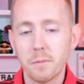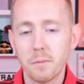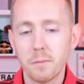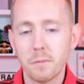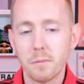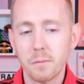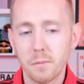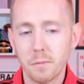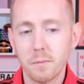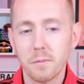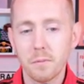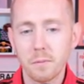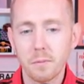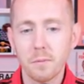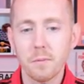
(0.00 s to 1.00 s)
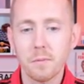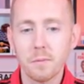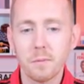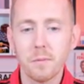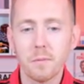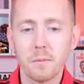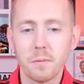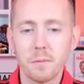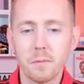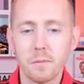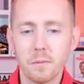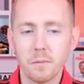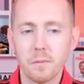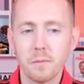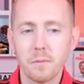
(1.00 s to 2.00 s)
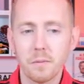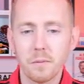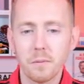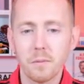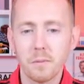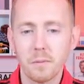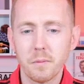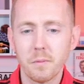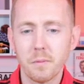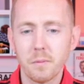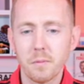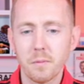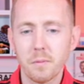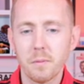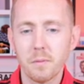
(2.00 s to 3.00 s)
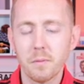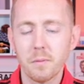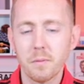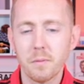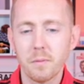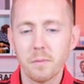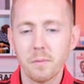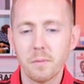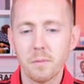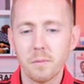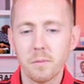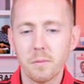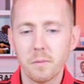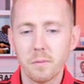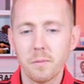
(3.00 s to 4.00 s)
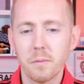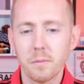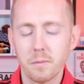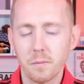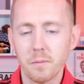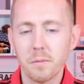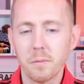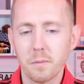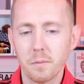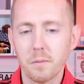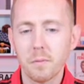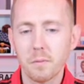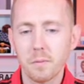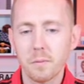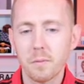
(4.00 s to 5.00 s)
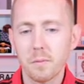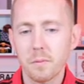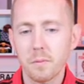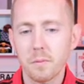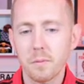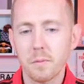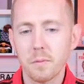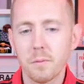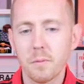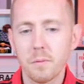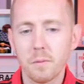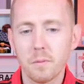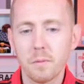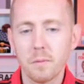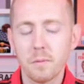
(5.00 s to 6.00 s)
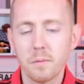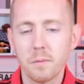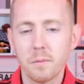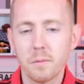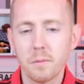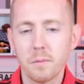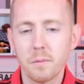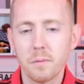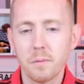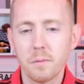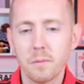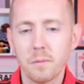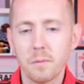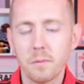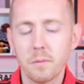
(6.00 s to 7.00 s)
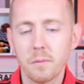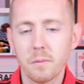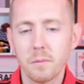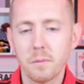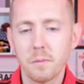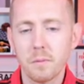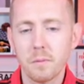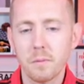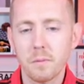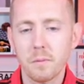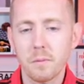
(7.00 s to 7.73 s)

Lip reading: (not speaking)